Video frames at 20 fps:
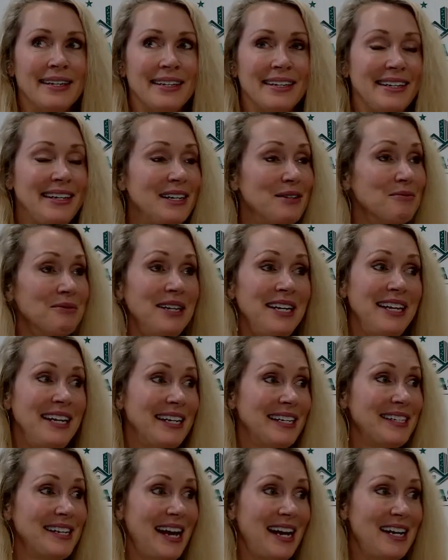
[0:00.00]
get really
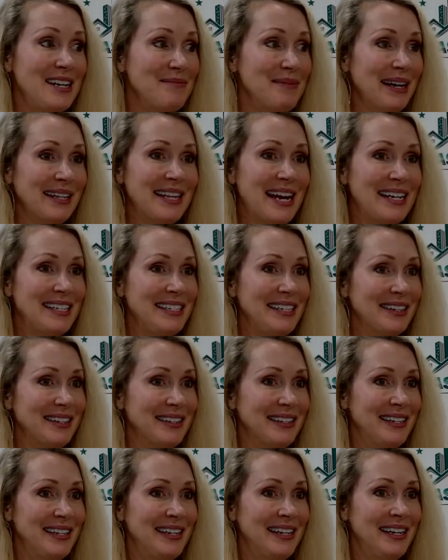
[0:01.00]
excited about that
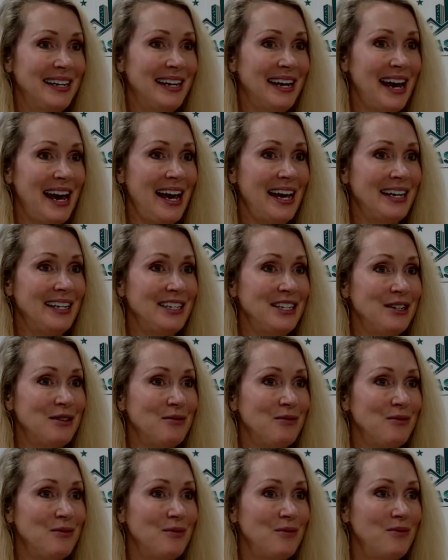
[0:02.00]
deal. And
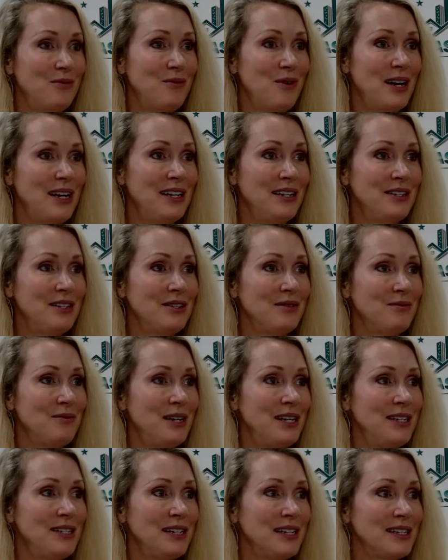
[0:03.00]
what is
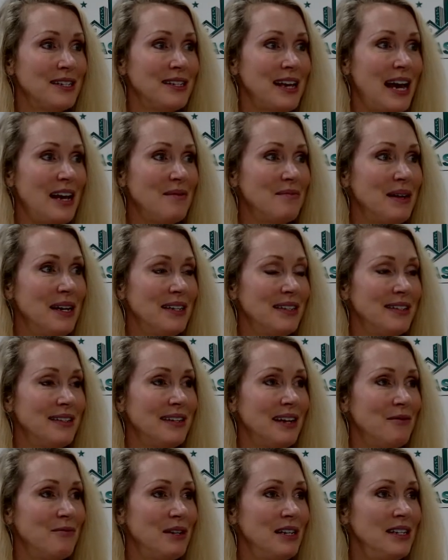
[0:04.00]

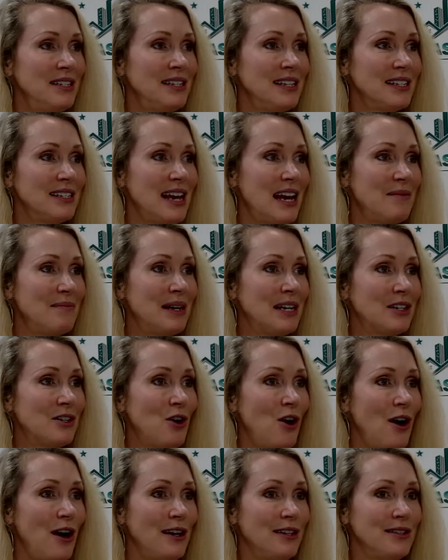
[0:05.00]
excitement? What does excitement
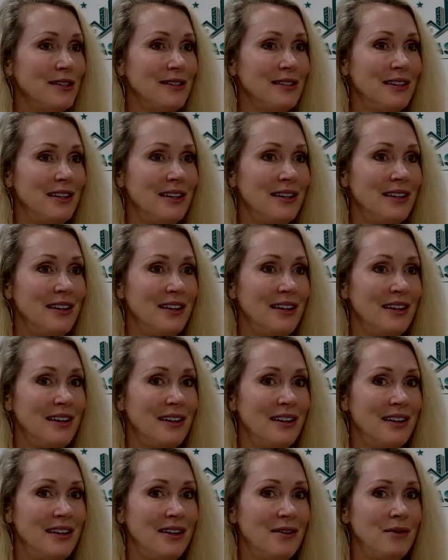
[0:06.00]
cause?
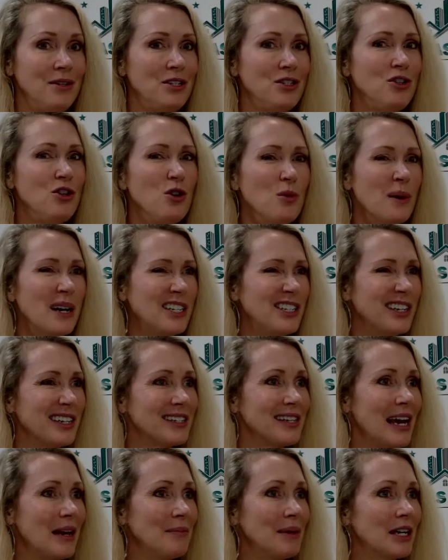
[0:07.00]
What does too much
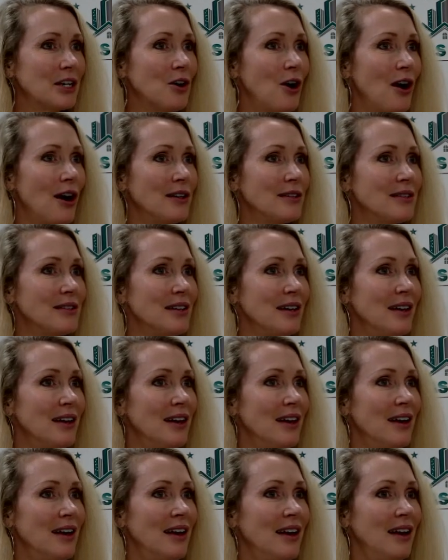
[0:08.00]
excitement cause?
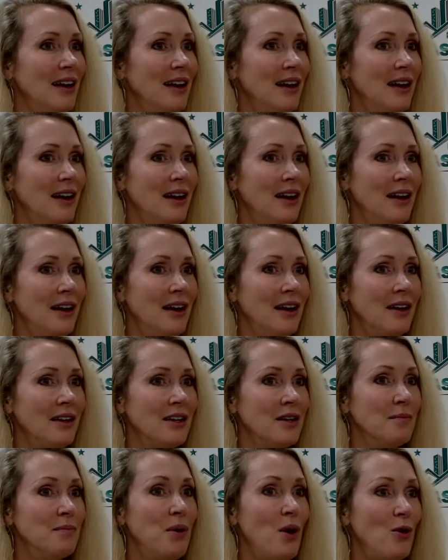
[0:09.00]

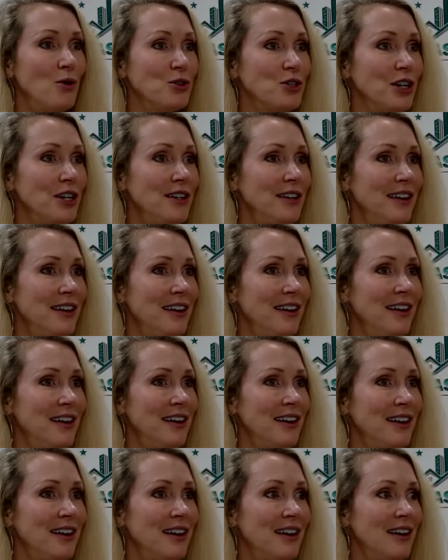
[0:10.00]
Compulsion,
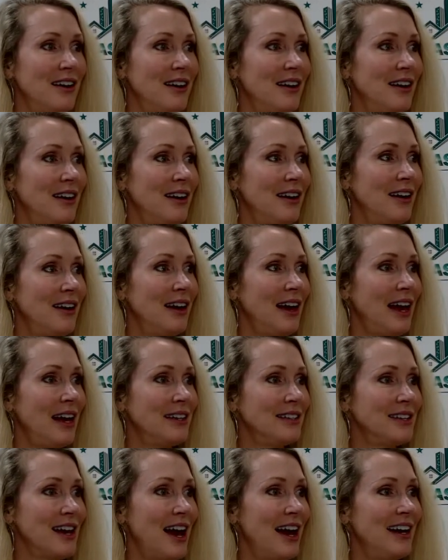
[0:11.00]

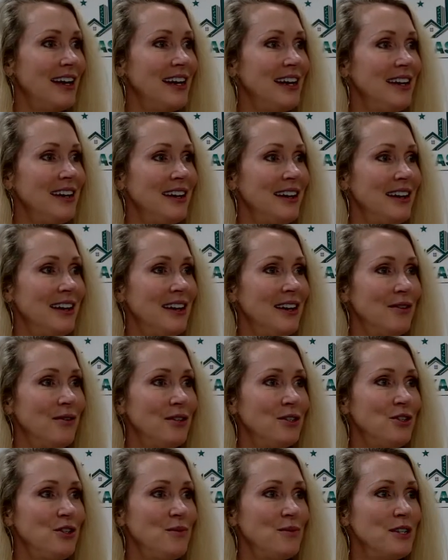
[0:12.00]
anxiety.
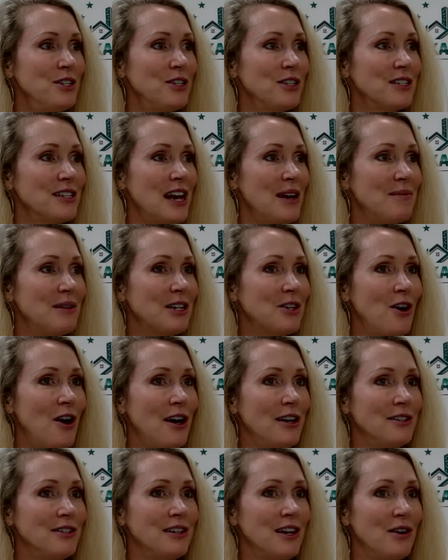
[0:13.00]
What does too much excitement
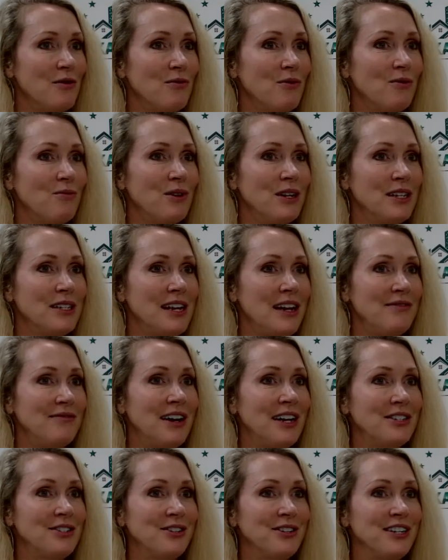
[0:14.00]
cause a real estate
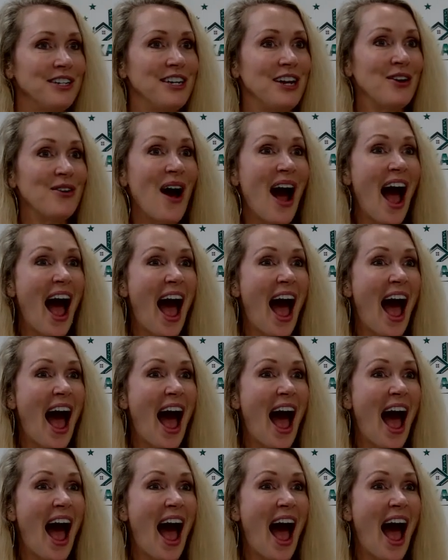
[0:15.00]
investor to do?